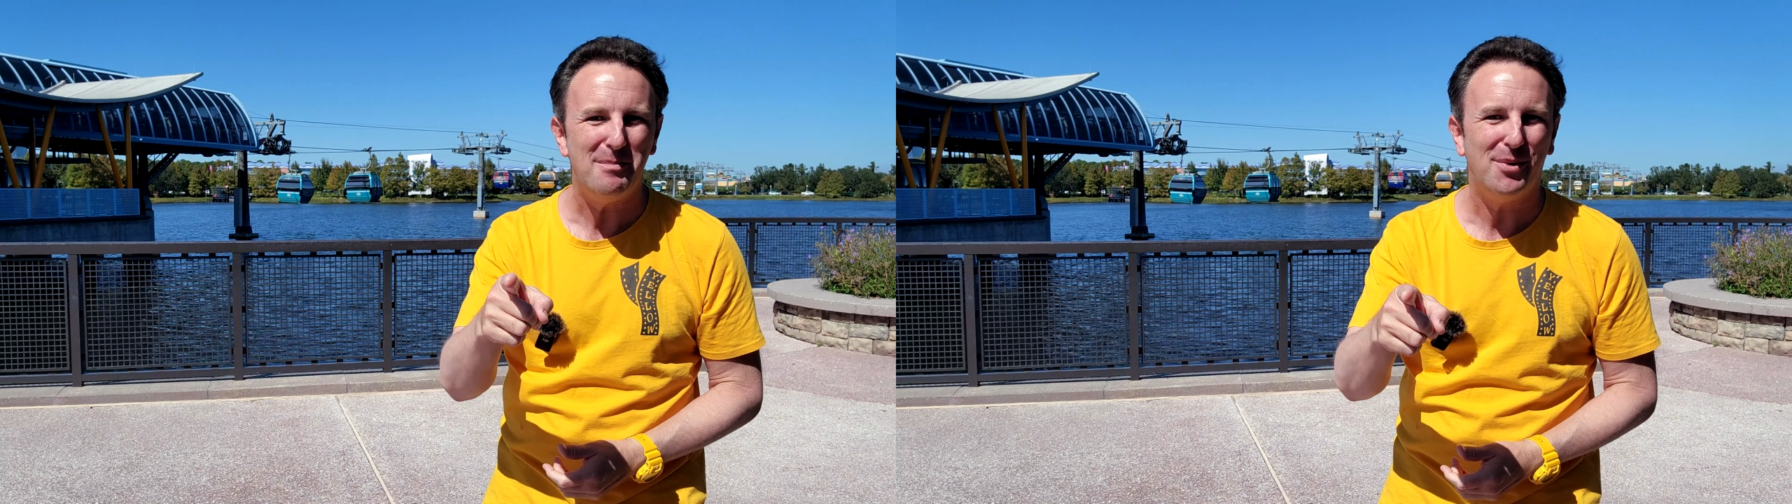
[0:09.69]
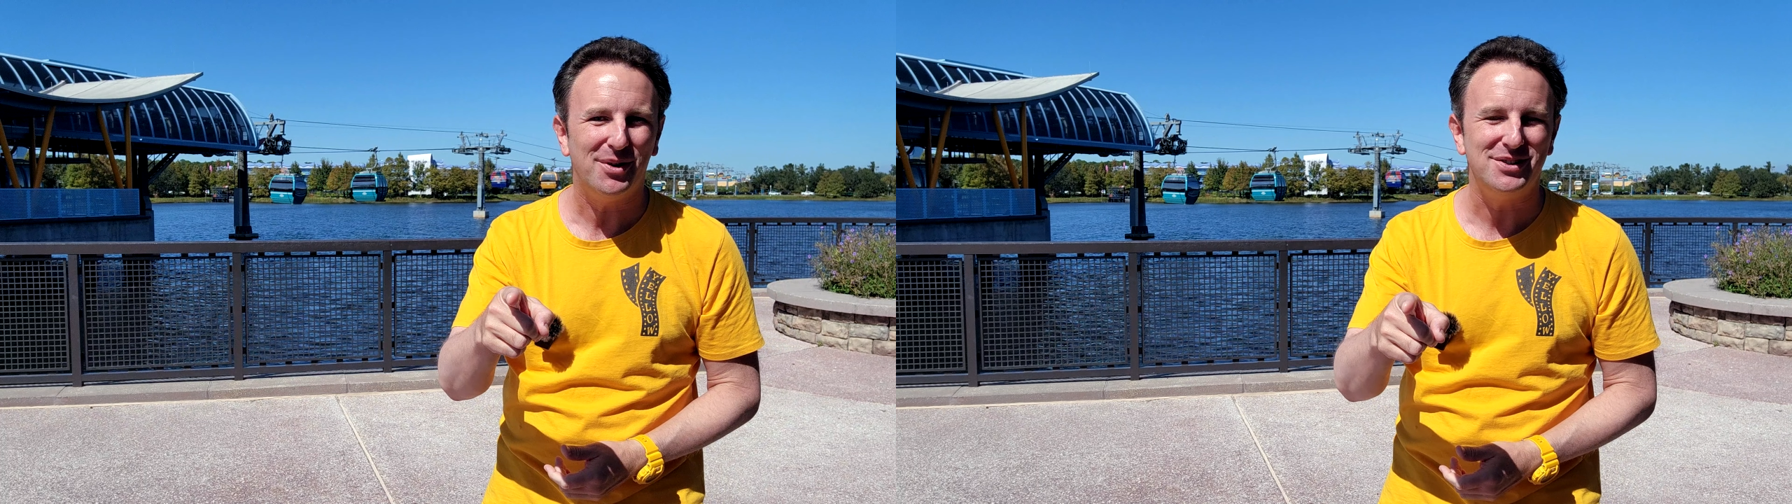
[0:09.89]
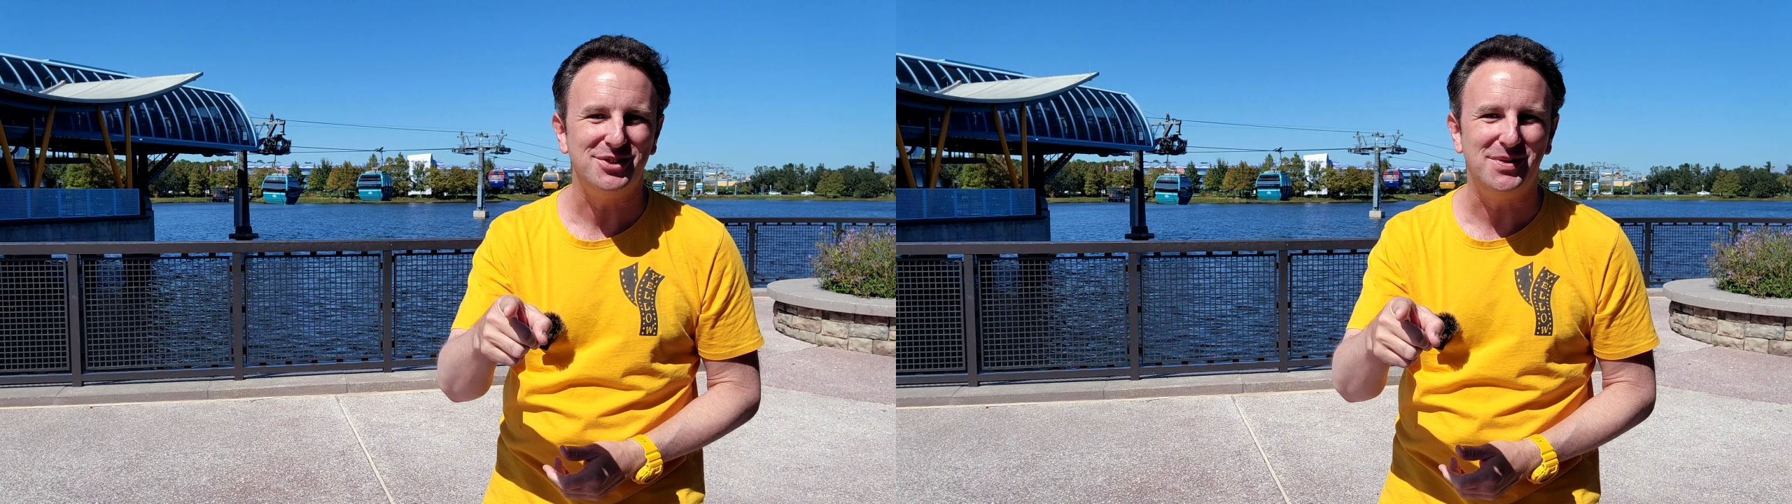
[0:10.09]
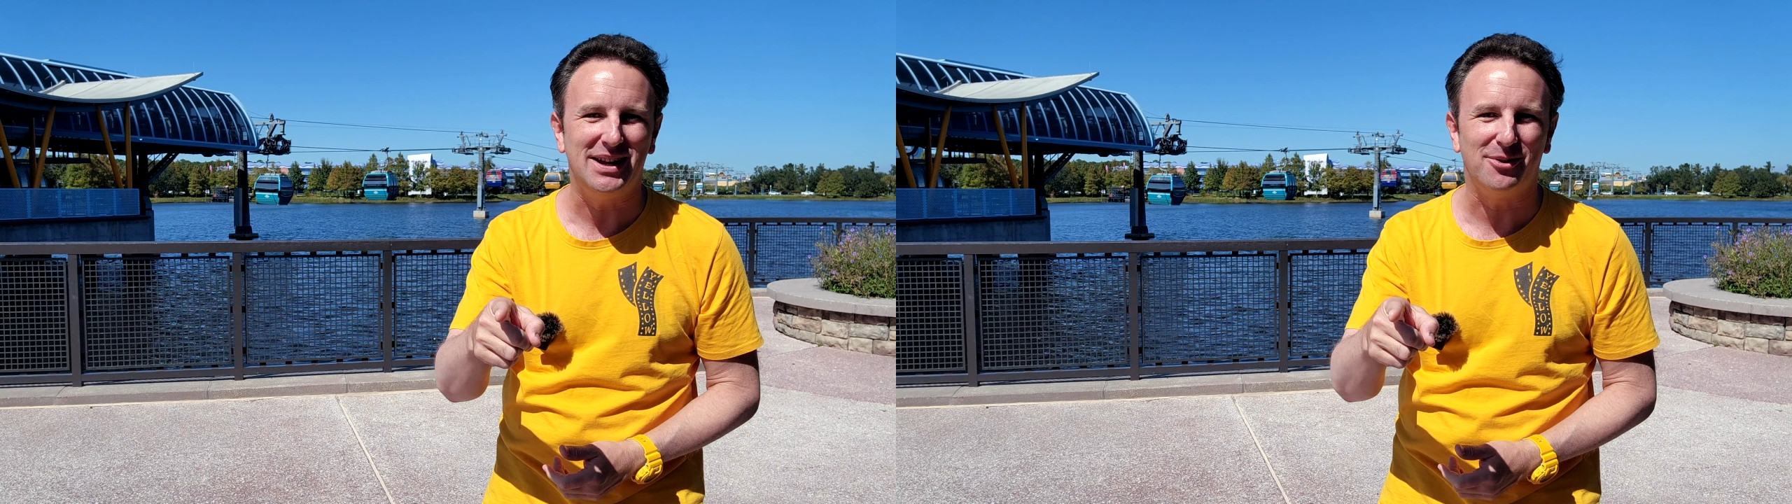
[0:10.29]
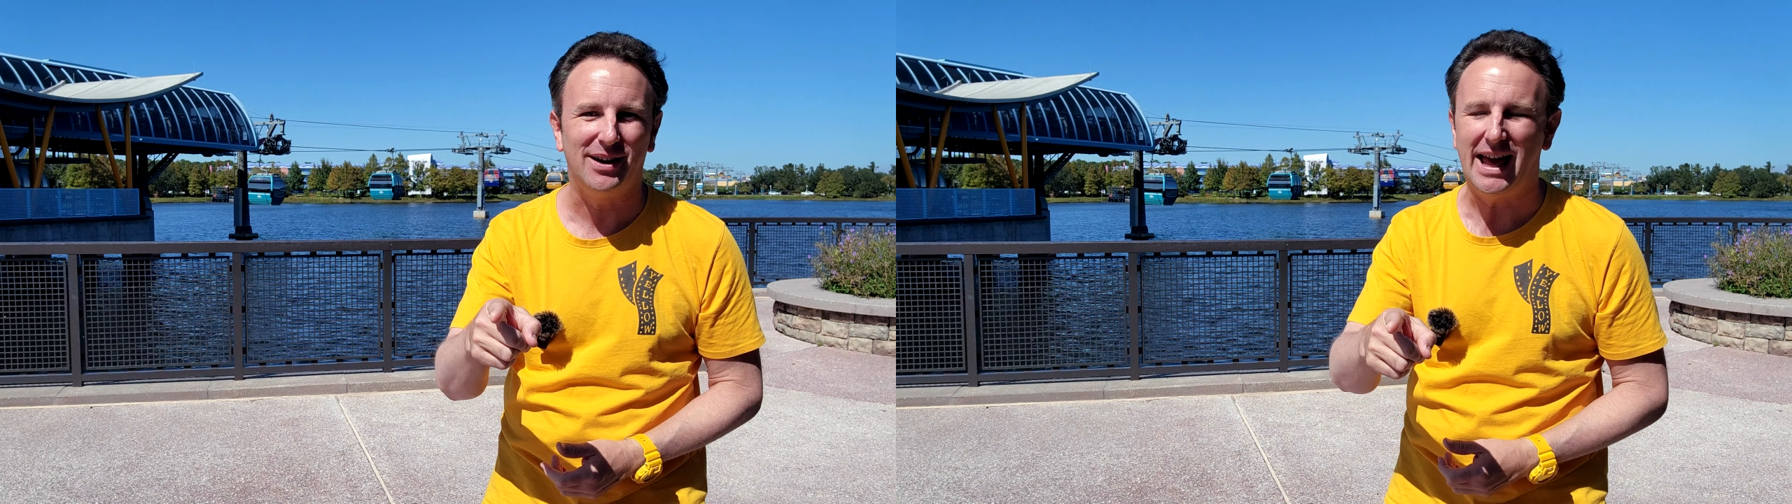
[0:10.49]
more to do
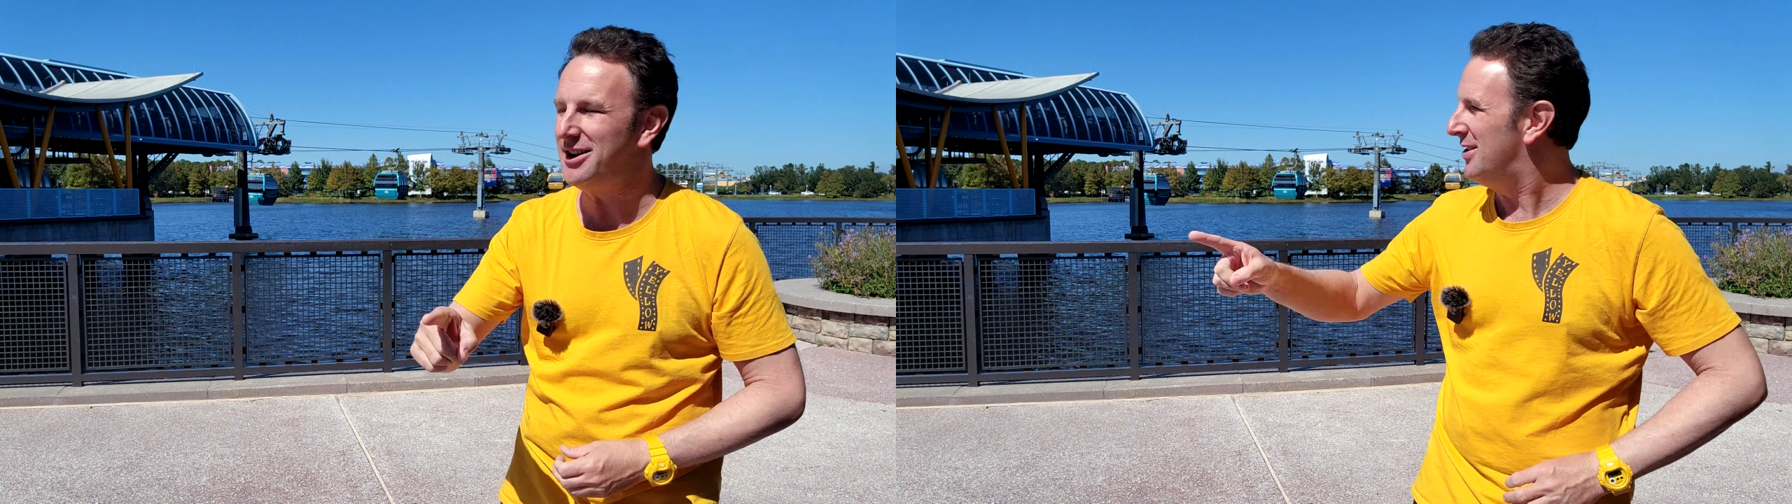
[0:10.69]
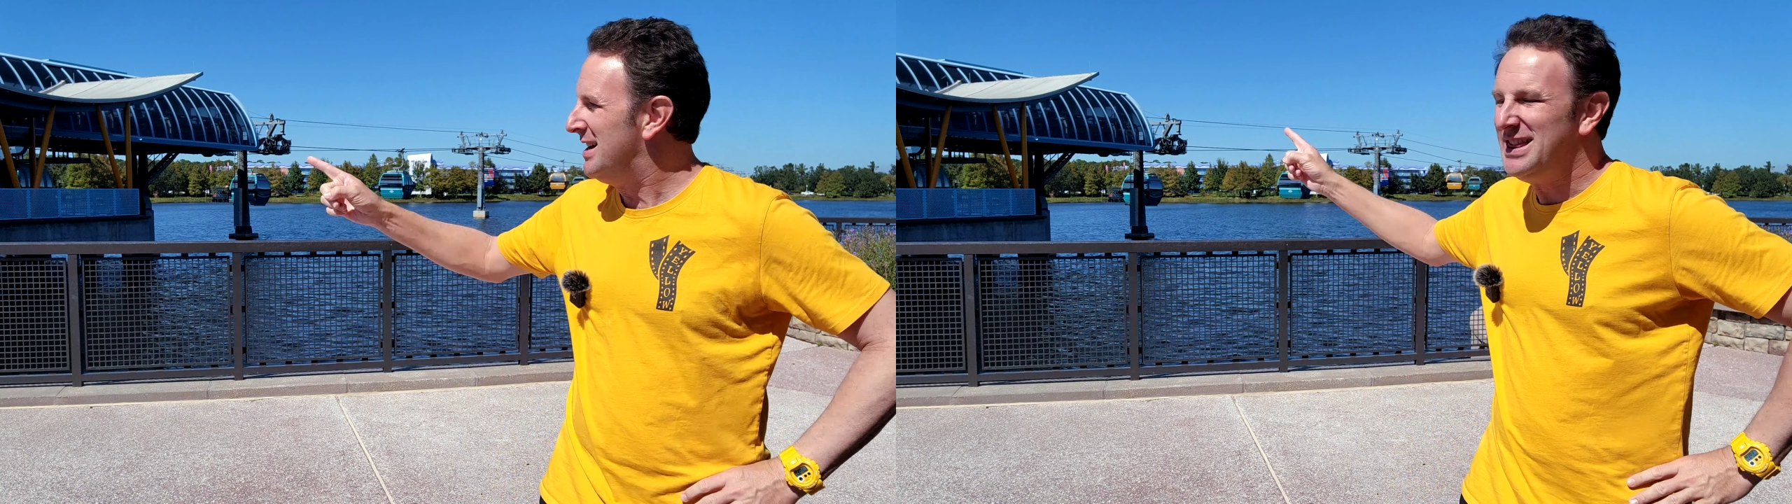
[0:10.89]
in Orlando